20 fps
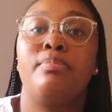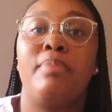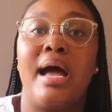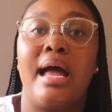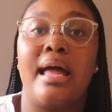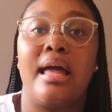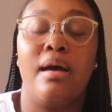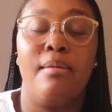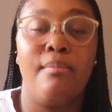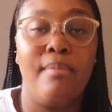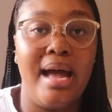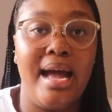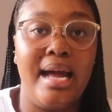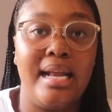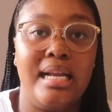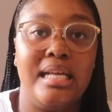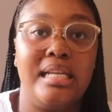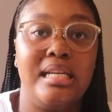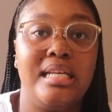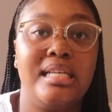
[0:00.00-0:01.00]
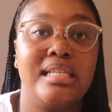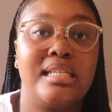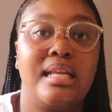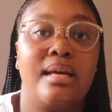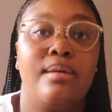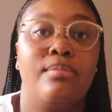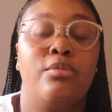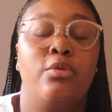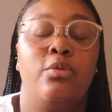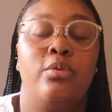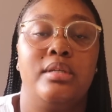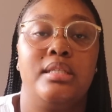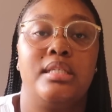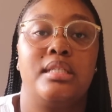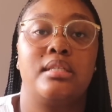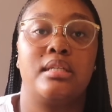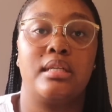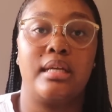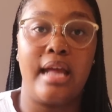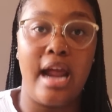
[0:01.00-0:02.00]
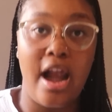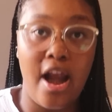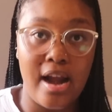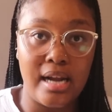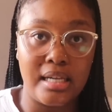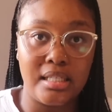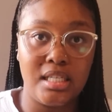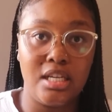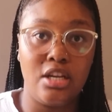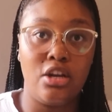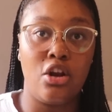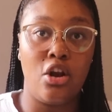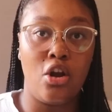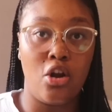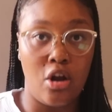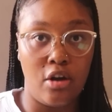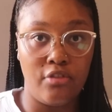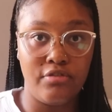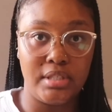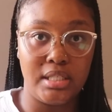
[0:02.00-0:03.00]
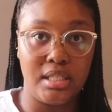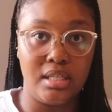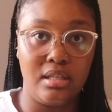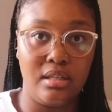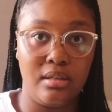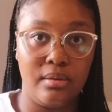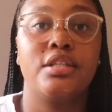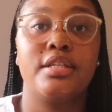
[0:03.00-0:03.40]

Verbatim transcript: by a man and his name was Carrington Laughton.